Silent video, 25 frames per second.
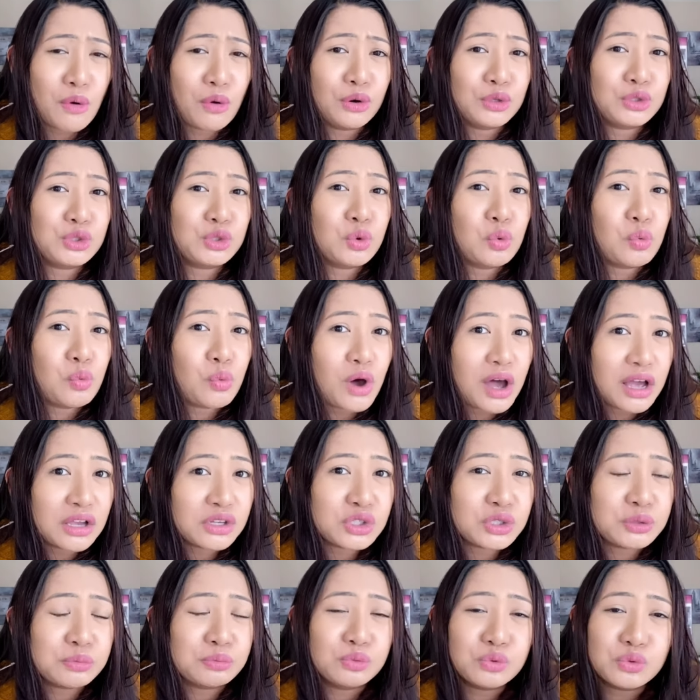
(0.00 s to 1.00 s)
or to
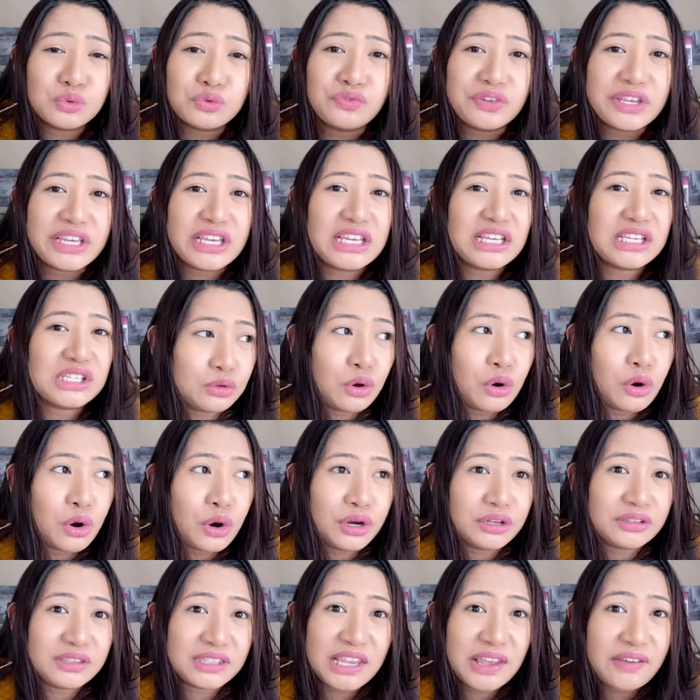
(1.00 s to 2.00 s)
watch movies
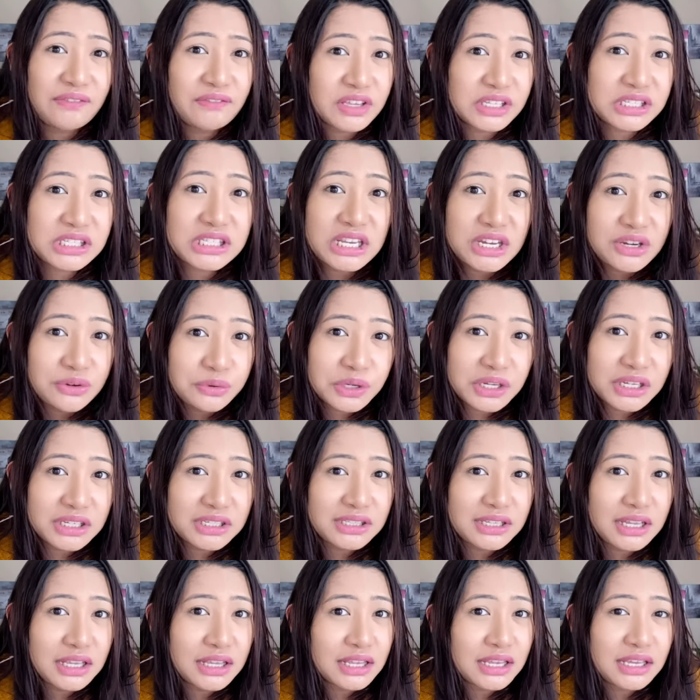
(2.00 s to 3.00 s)
or T V series
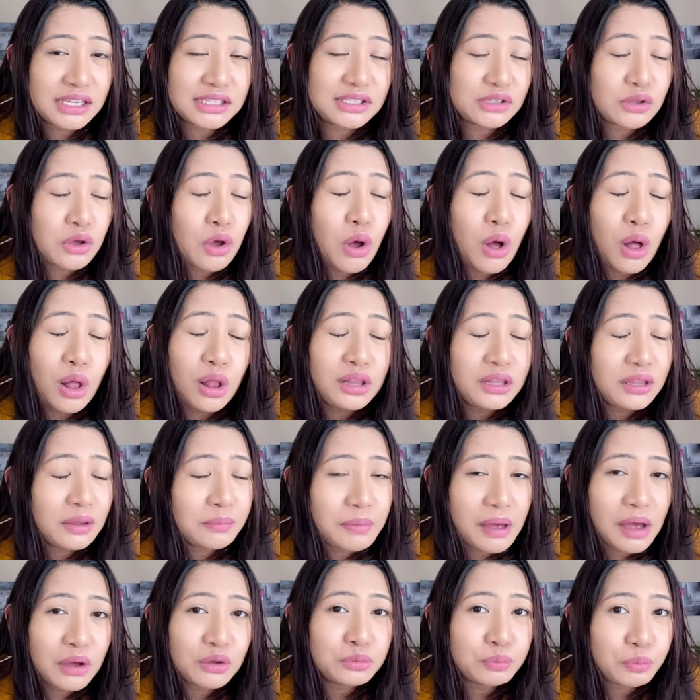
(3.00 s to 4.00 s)
that is all
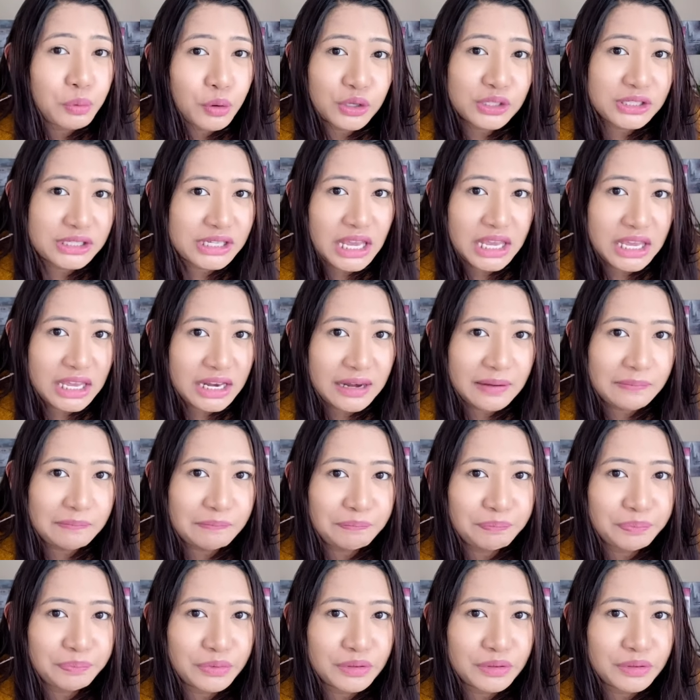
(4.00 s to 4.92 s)
about påskekrim.